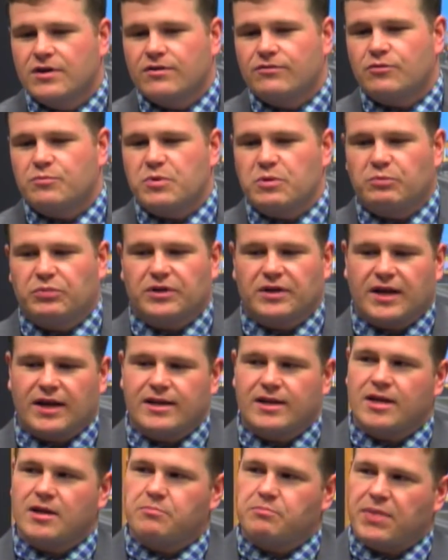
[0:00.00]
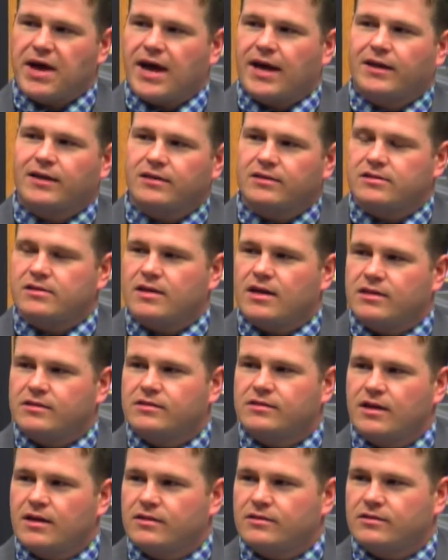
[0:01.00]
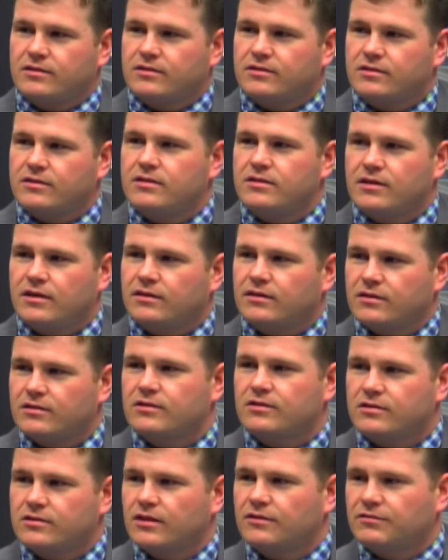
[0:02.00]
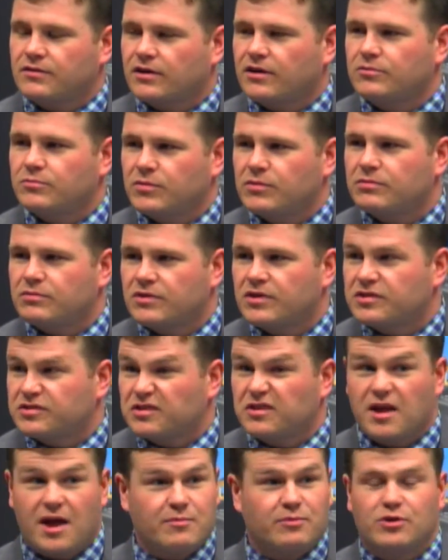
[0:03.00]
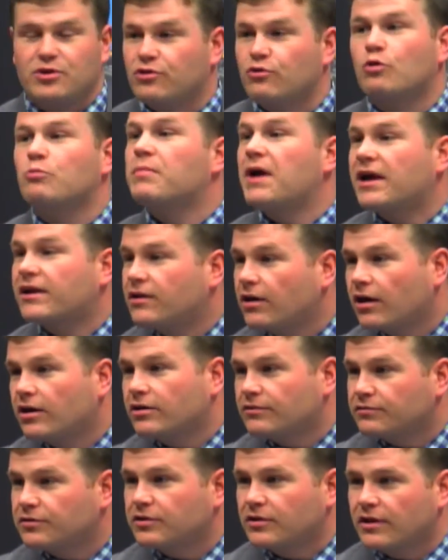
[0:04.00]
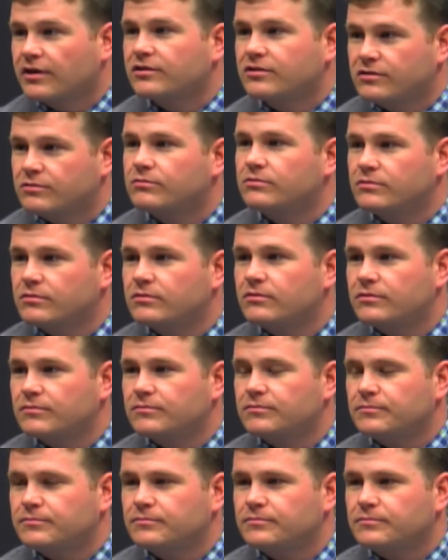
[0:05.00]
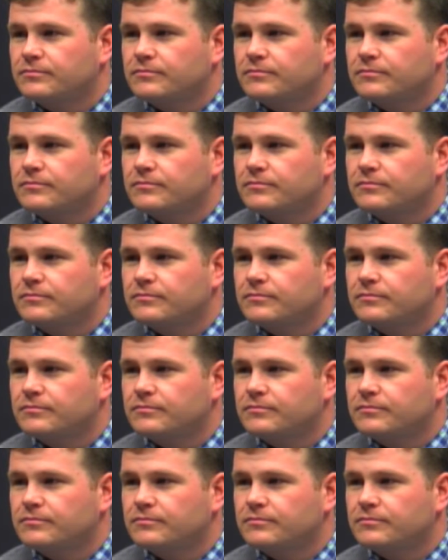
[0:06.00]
for people to kind of get back into that sense and see that this is stuff that can this can happen in your own backyard if you'd like to. Right, and we, I